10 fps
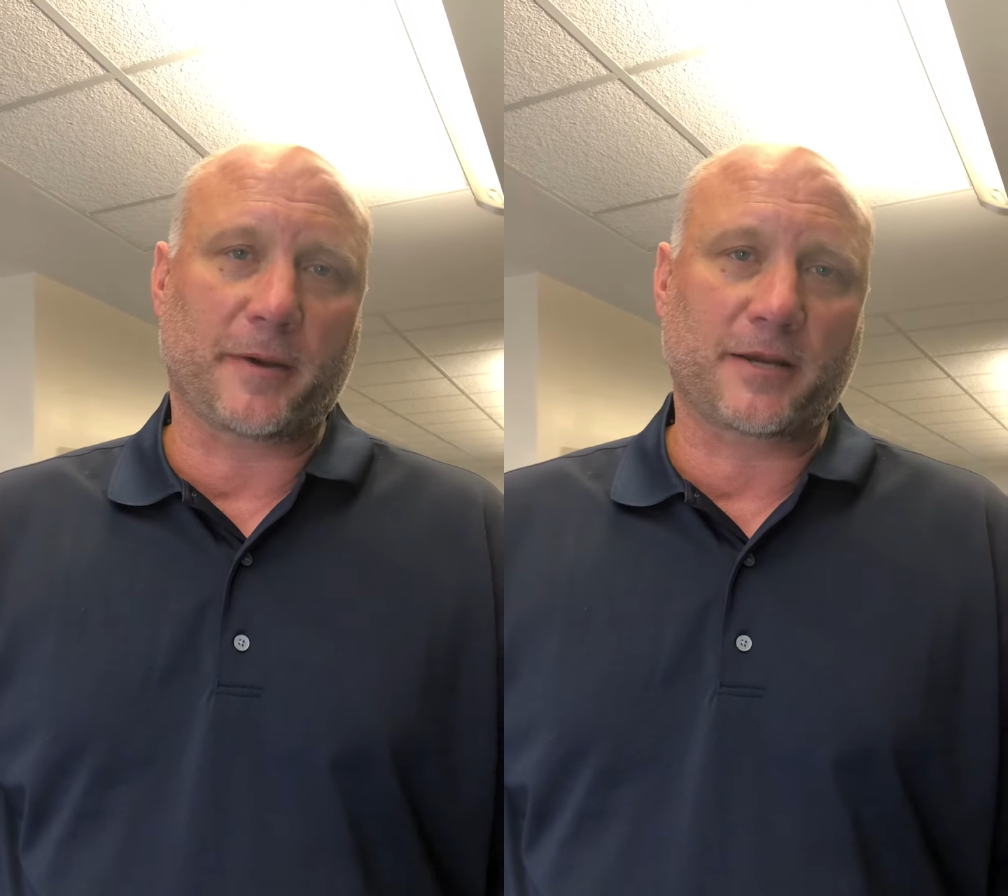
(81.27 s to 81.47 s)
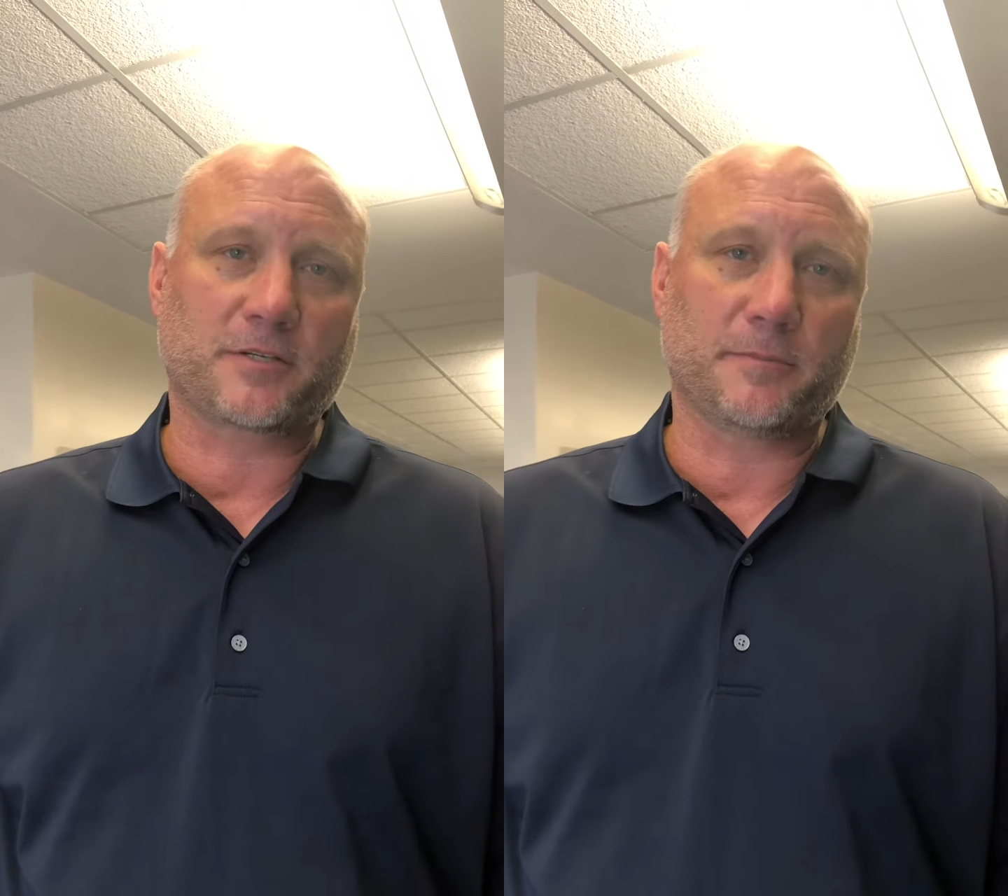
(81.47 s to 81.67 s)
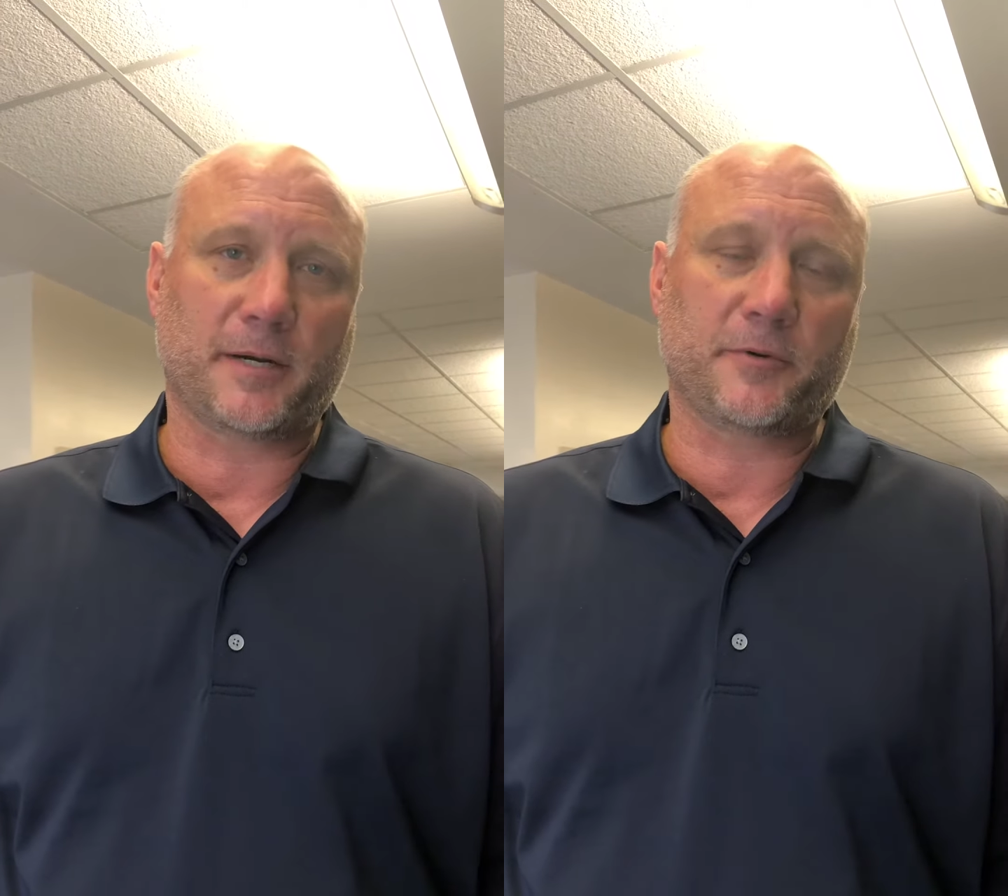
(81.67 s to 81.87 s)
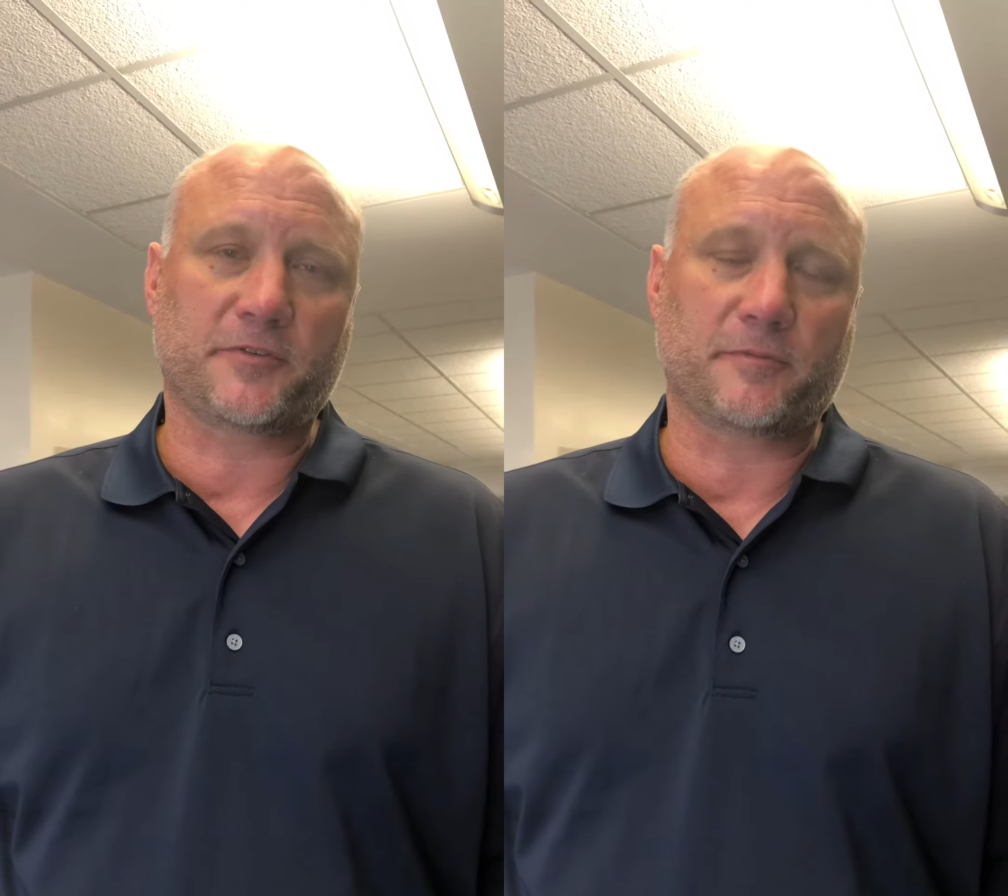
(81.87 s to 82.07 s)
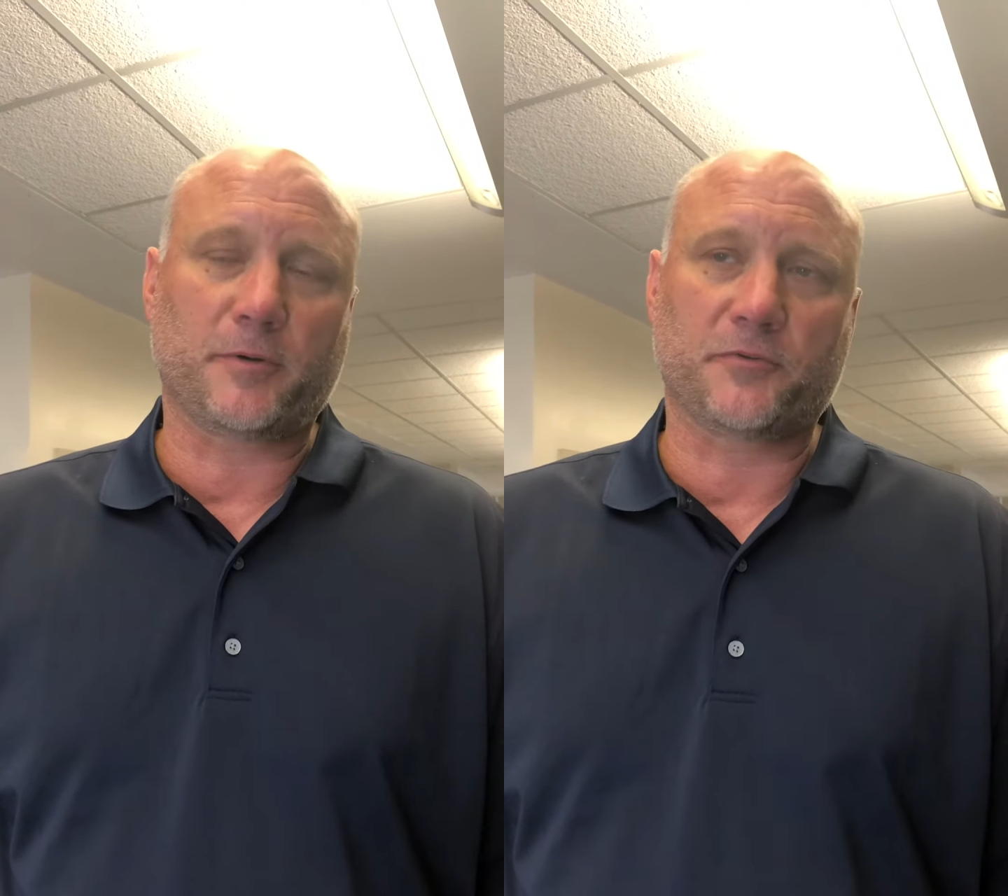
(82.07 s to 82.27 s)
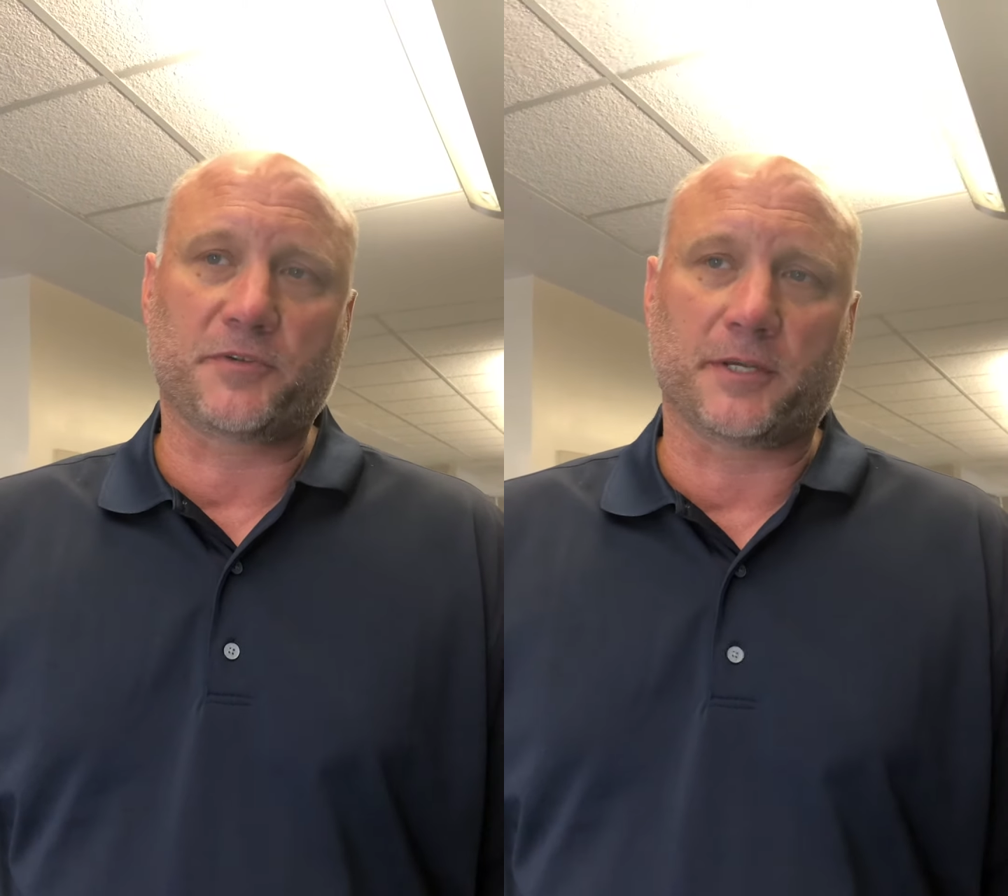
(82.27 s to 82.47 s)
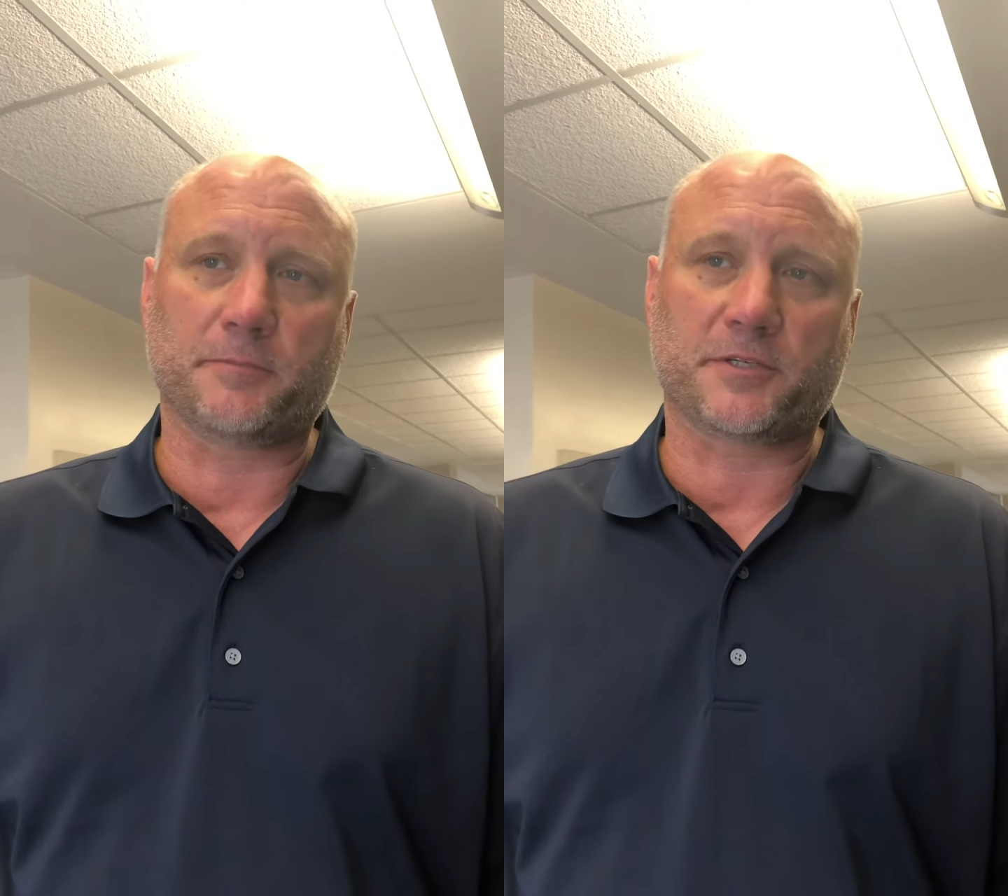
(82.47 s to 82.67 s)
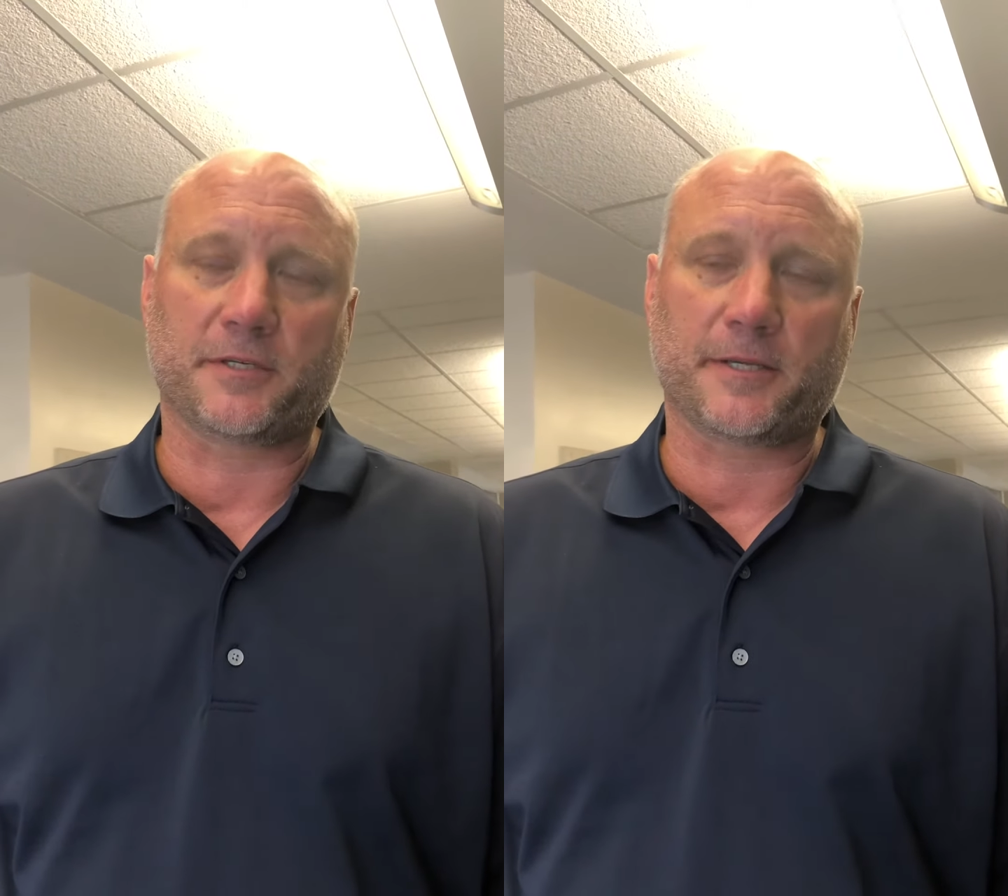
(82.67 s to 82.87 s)
back some memories from both
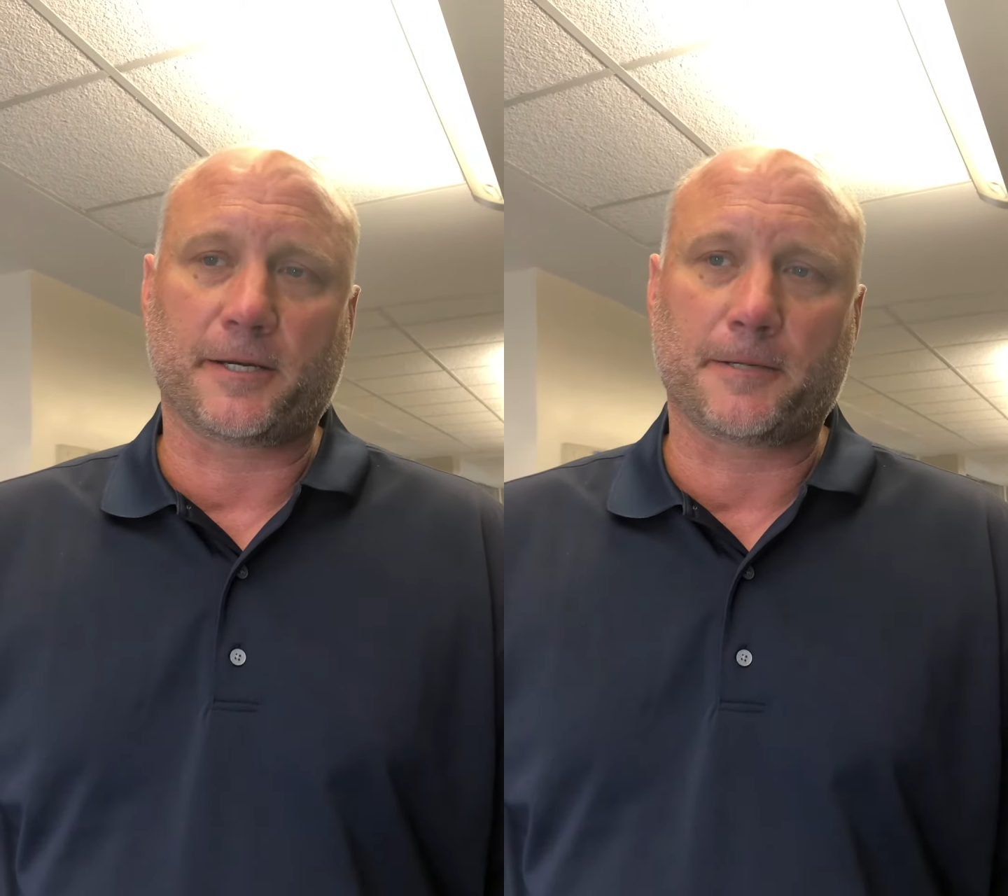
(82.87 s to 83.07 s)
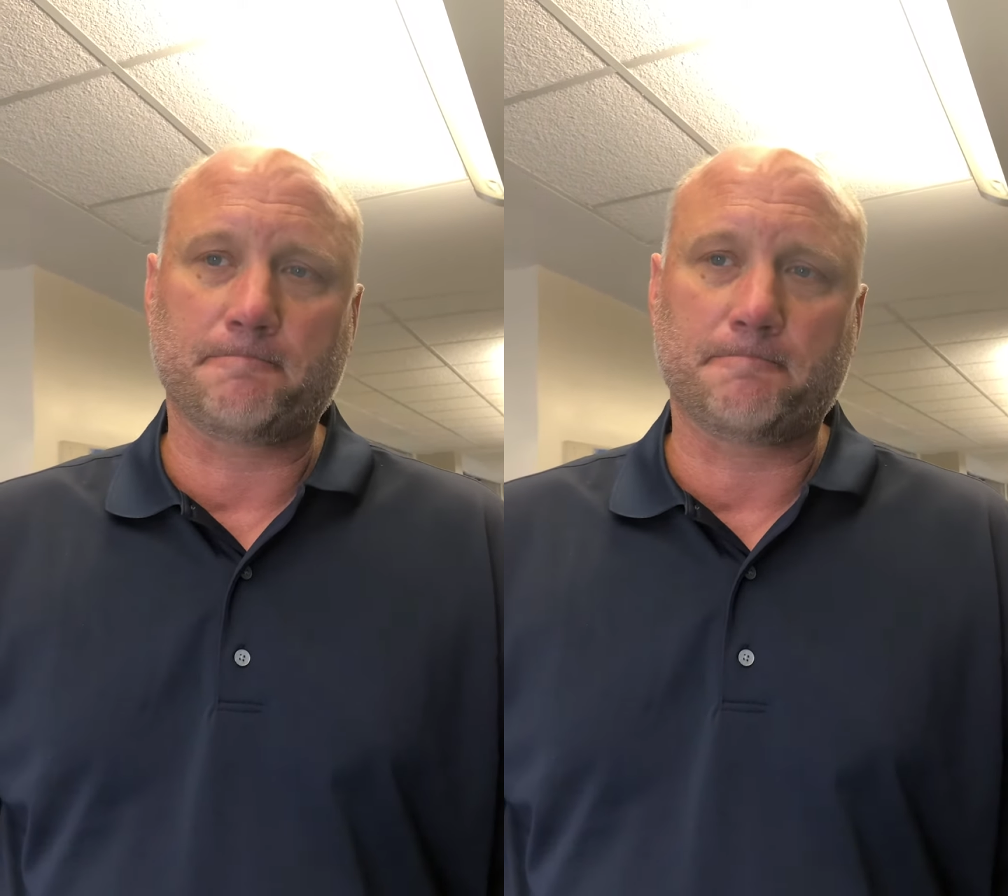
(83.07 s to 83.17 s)
teams. And